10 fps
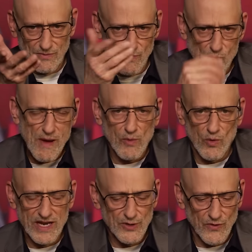You remember
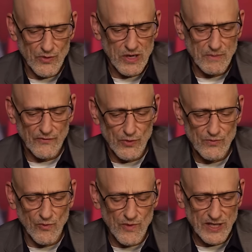we interviewed him a
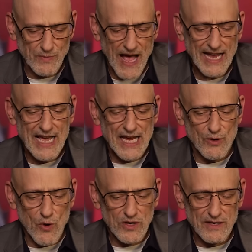few weeks back.
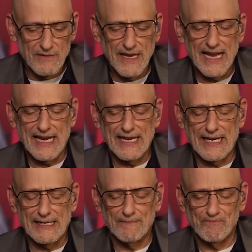He wrote
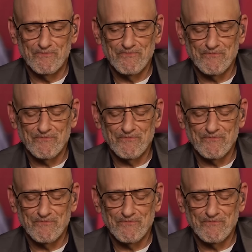an